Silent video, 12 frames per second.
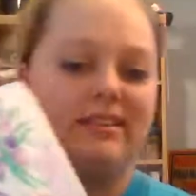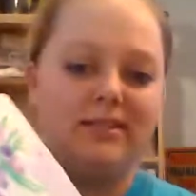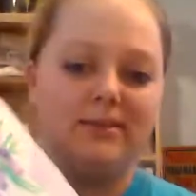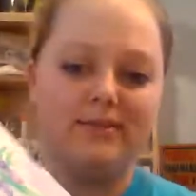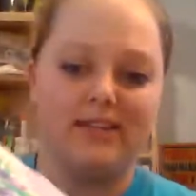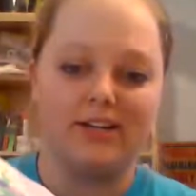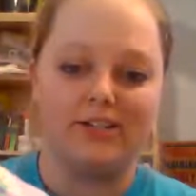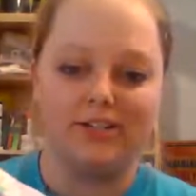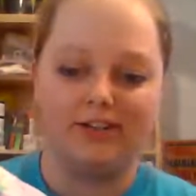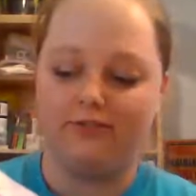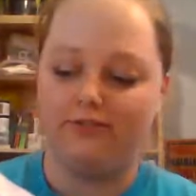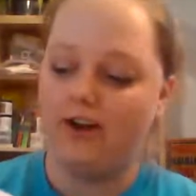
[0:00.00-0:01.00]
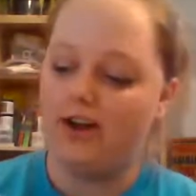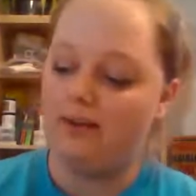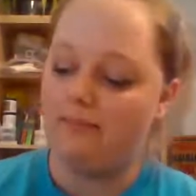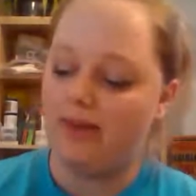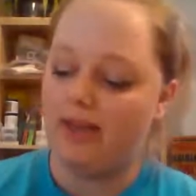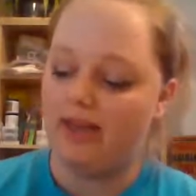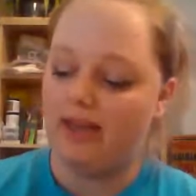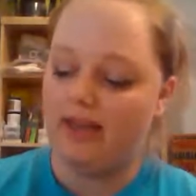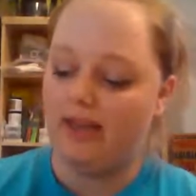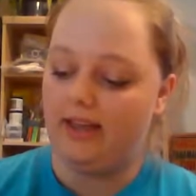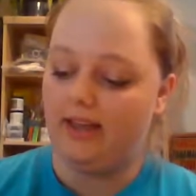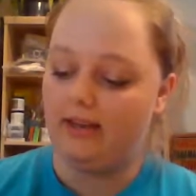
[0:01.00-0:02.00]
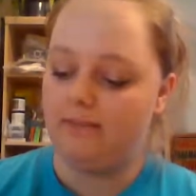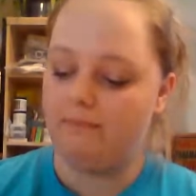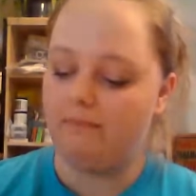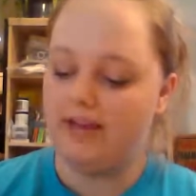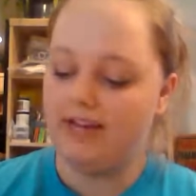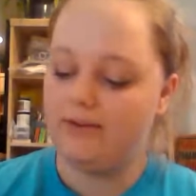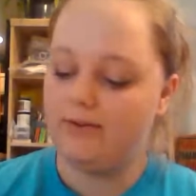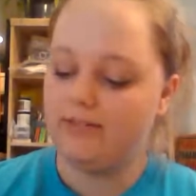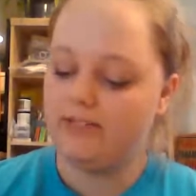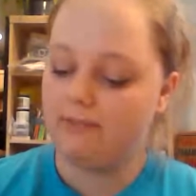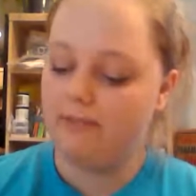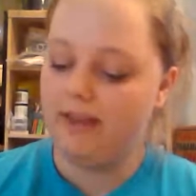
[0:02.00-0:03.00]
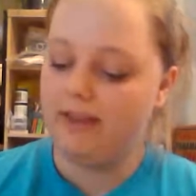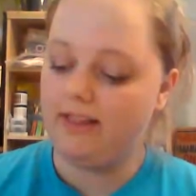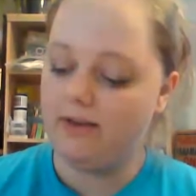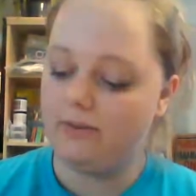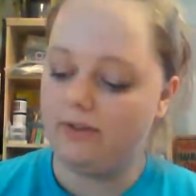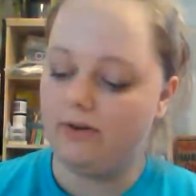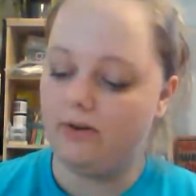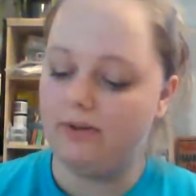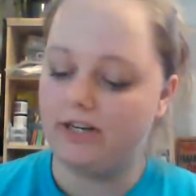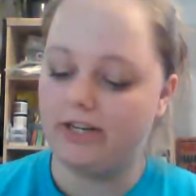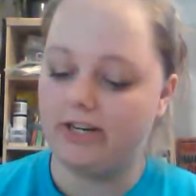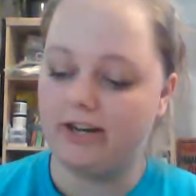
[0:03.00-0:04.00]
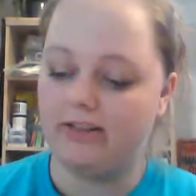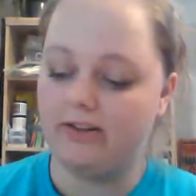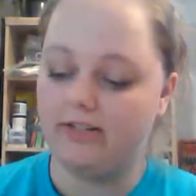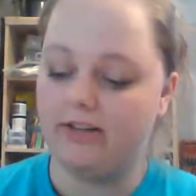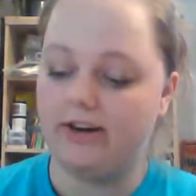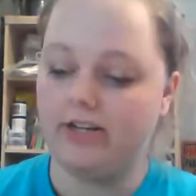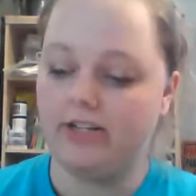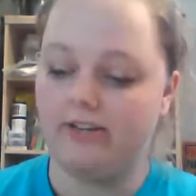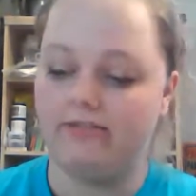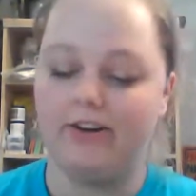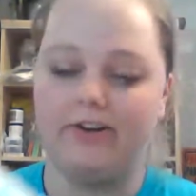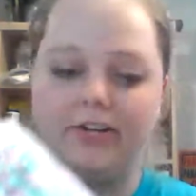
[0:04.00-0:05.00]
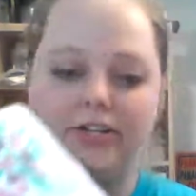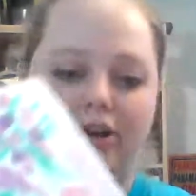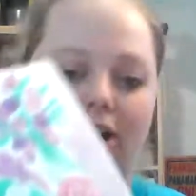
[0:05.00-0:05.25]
this was actually from a Michaels palette with a whole bunch of colors. They're actually very